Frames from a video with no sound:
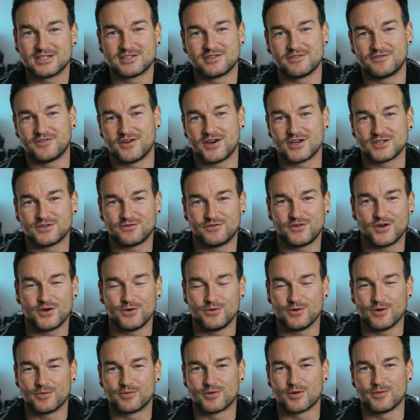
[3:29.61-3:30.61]
The first
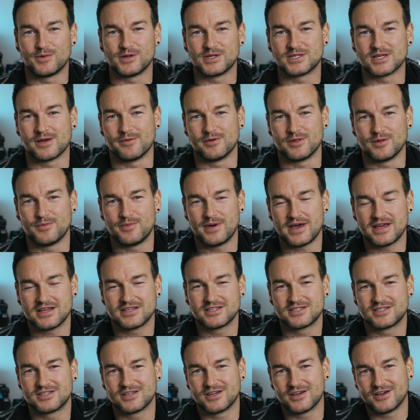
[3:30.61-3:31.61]
few are probably some of the
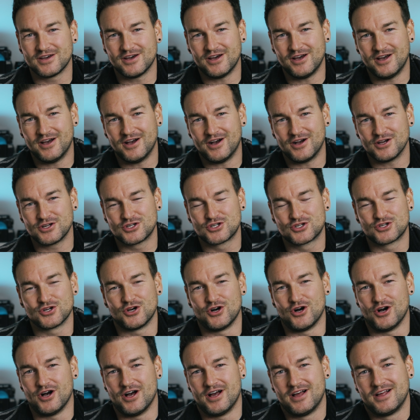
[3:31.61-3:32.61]
best I
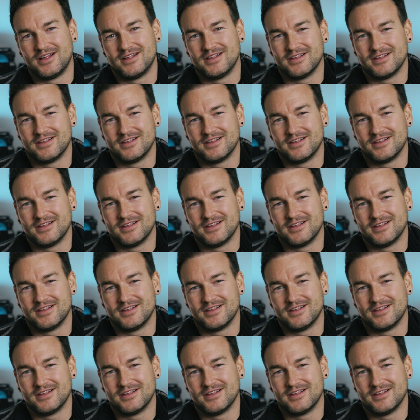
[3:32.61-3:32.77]
shot.